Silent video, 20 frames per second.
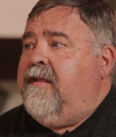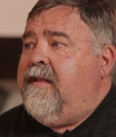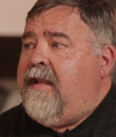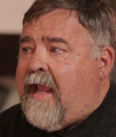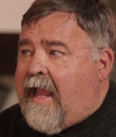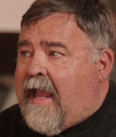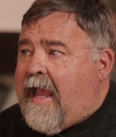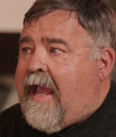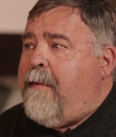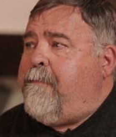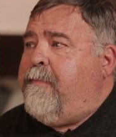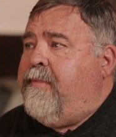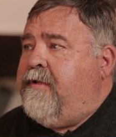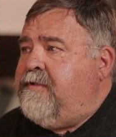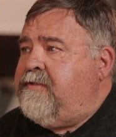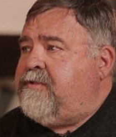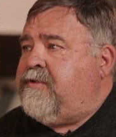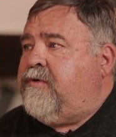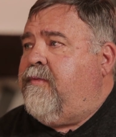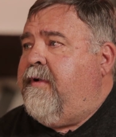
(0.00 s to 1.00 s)
It
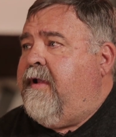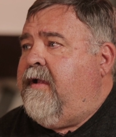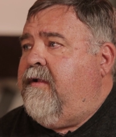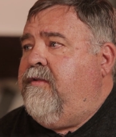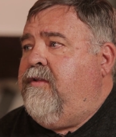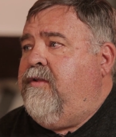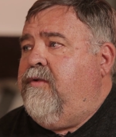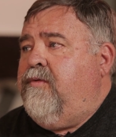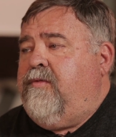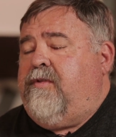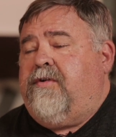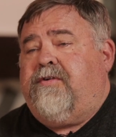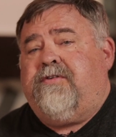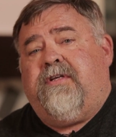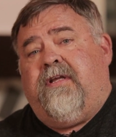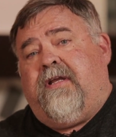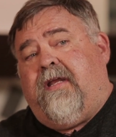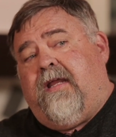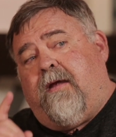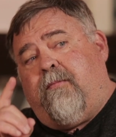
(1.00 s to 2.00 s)
happens around you.
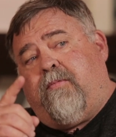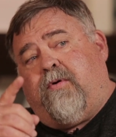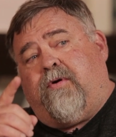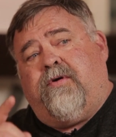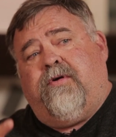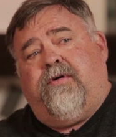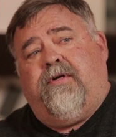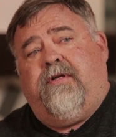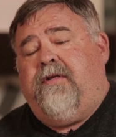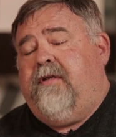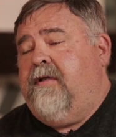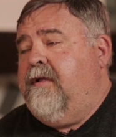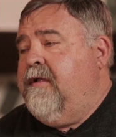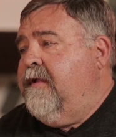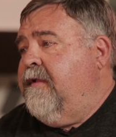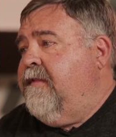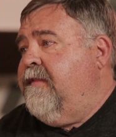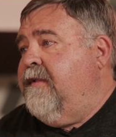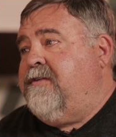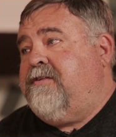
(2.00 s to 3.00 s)
There's a neighborhood
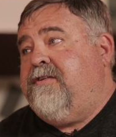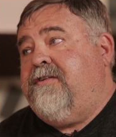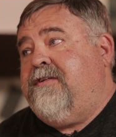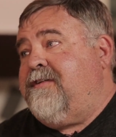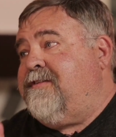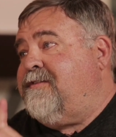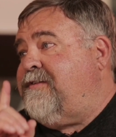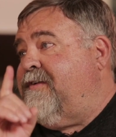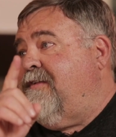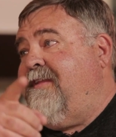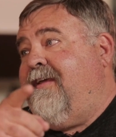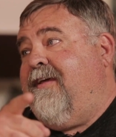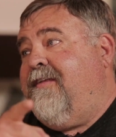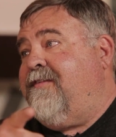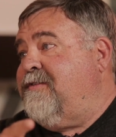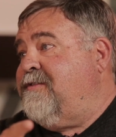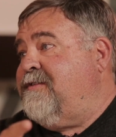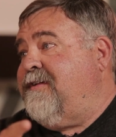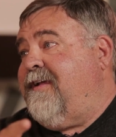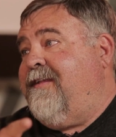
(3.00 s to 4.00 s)
that's just on the
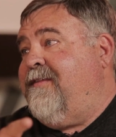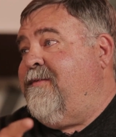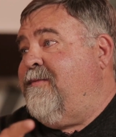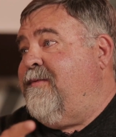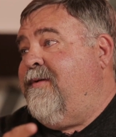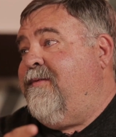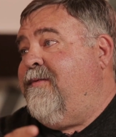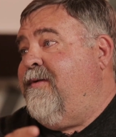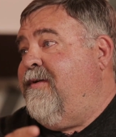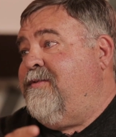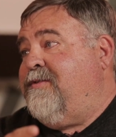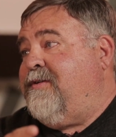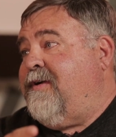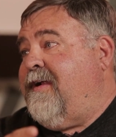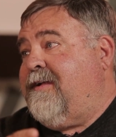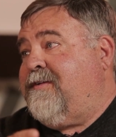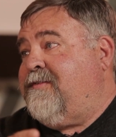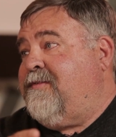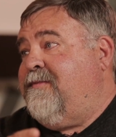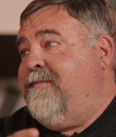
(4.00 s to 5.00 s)
other side of the railroad
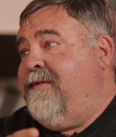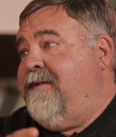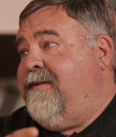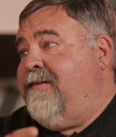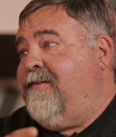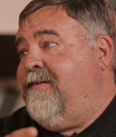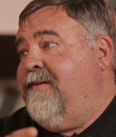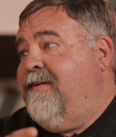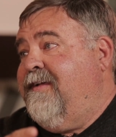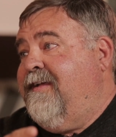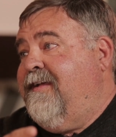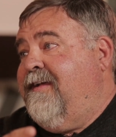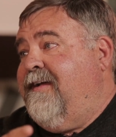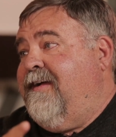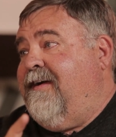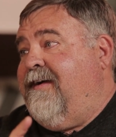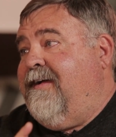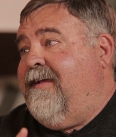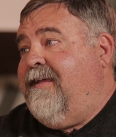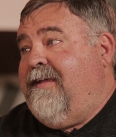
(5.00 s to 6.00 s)
tracks from here
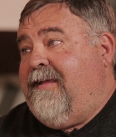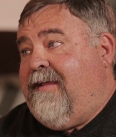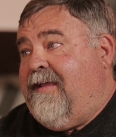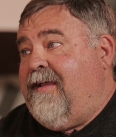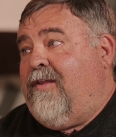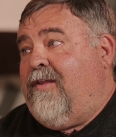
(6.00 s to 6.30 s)
in